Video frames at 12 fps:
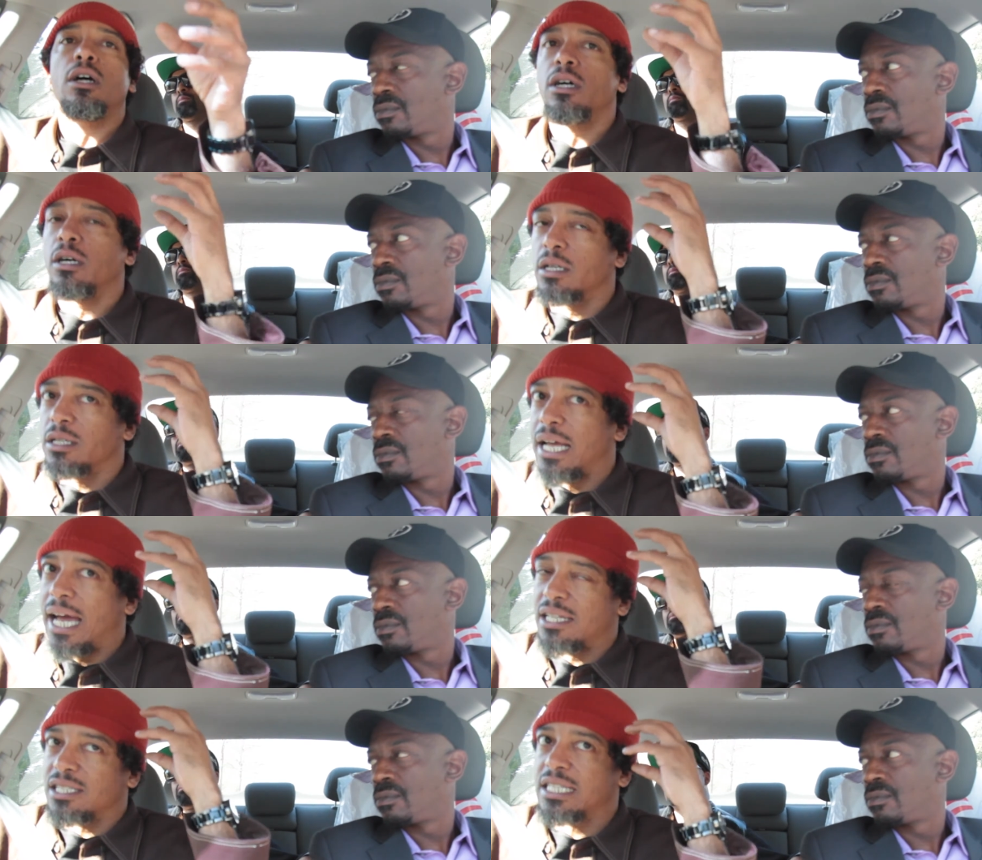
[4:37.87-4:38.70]
Speaker 1: a
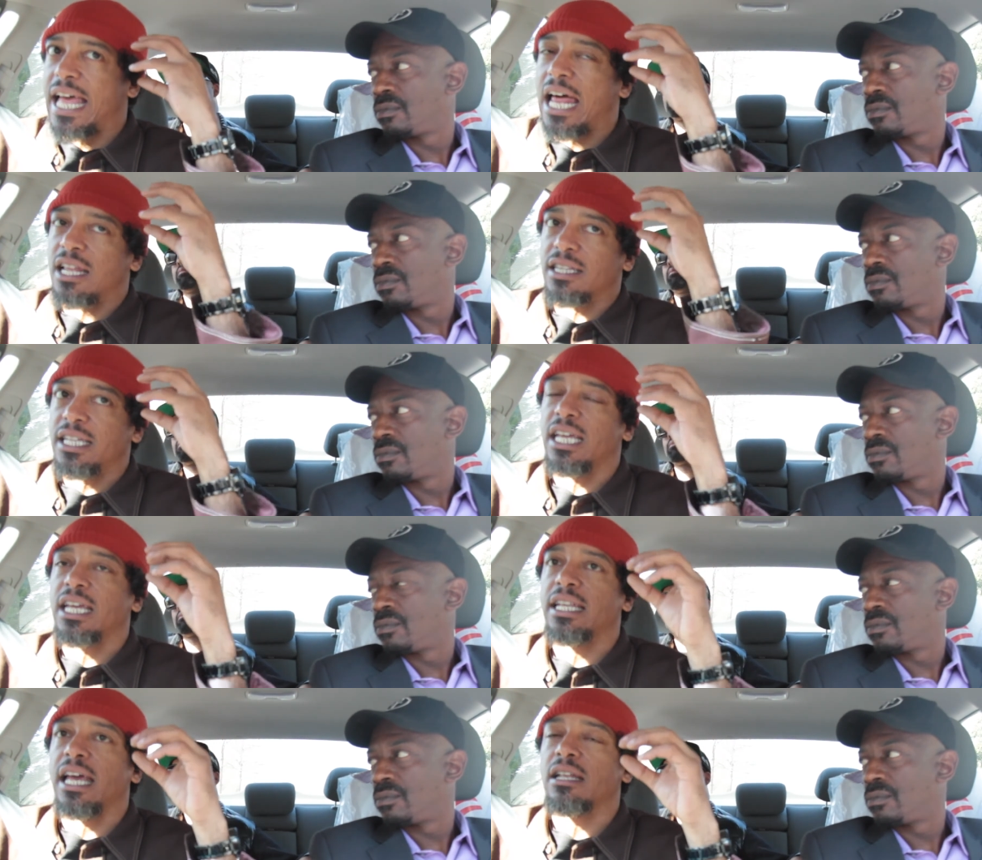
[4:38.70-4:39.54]
kind of style of
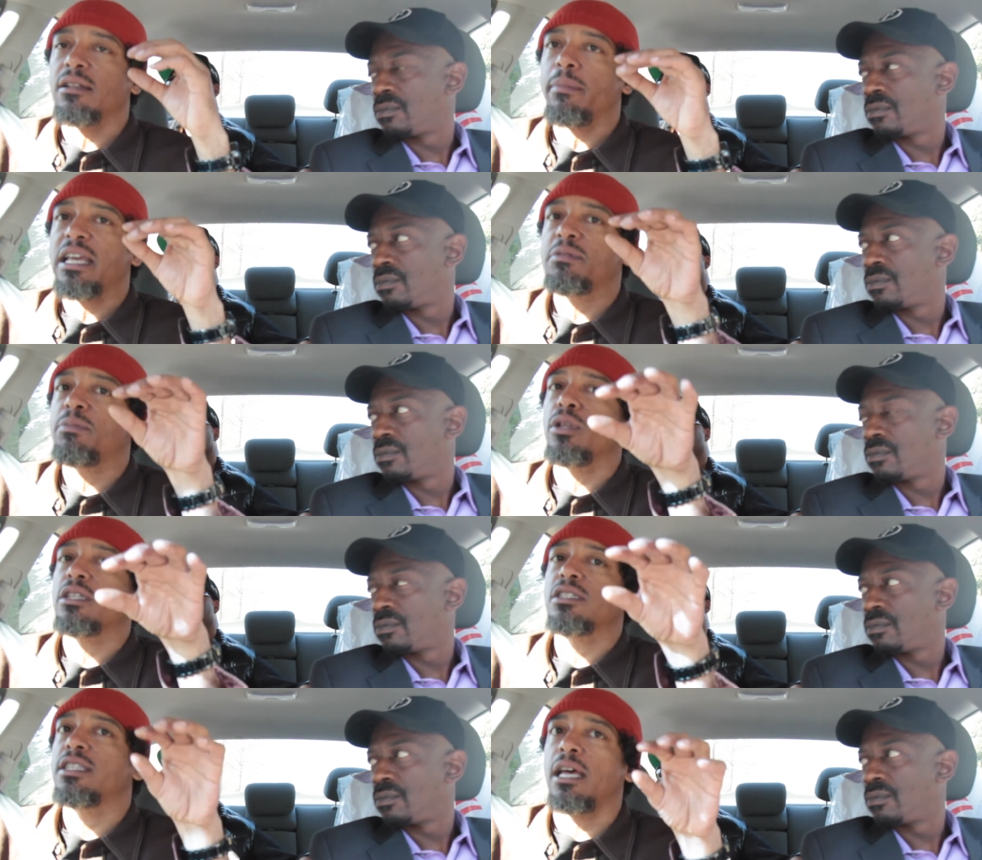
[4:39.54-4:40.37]
thinking that makes people
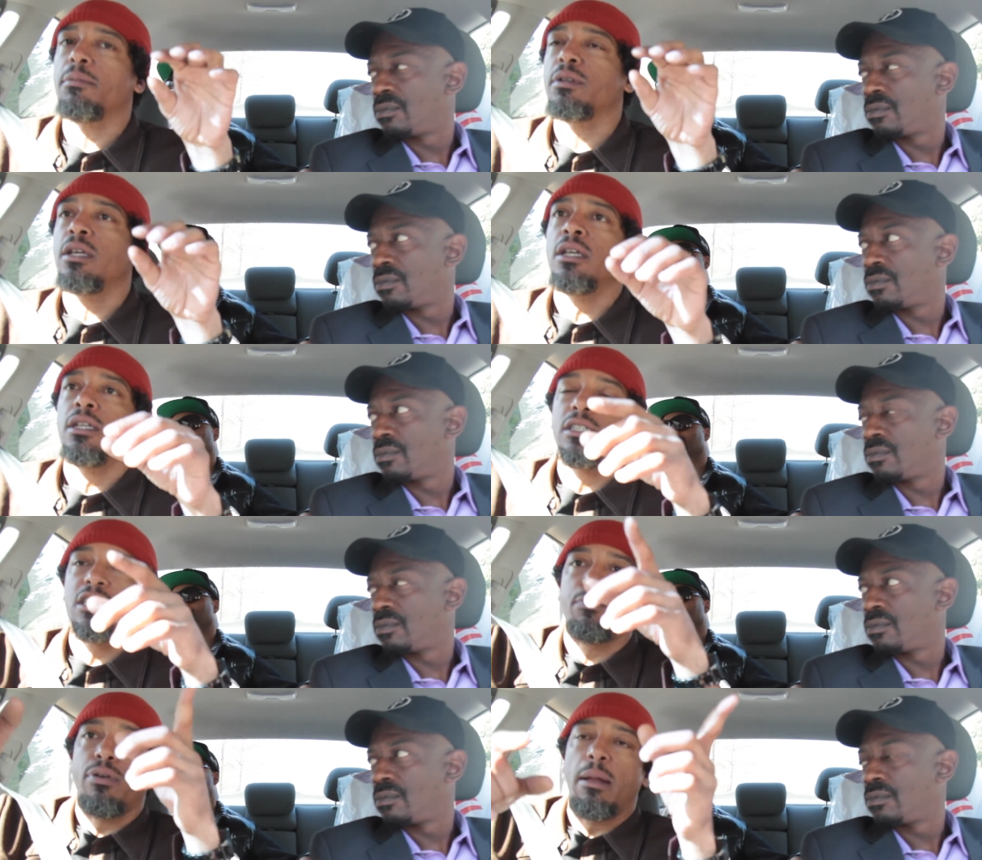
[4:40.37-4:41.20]
accept
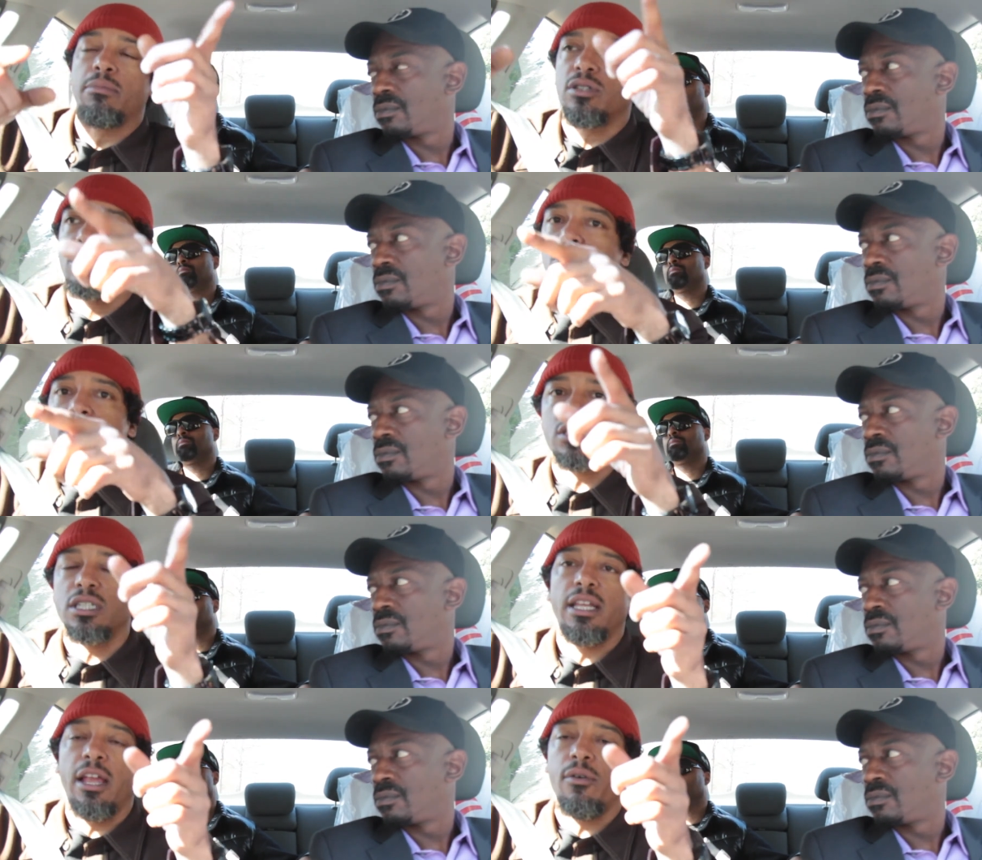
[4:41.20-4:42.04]
this problem solution
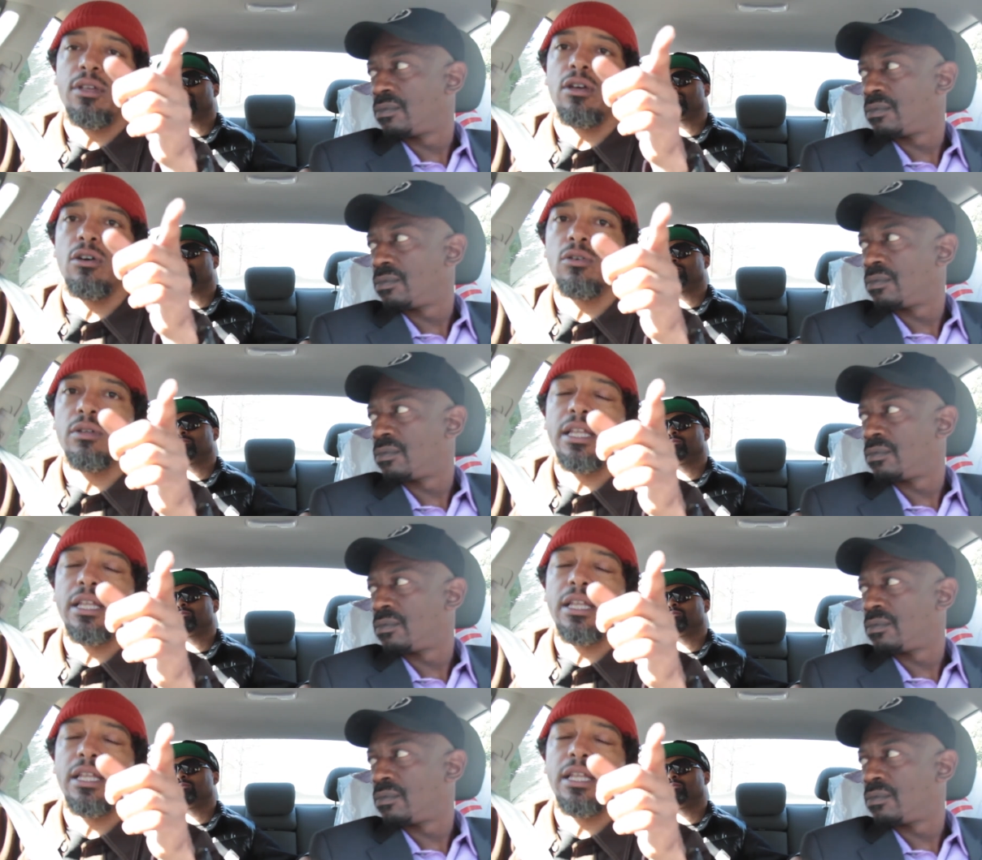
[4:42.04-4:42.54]
scenario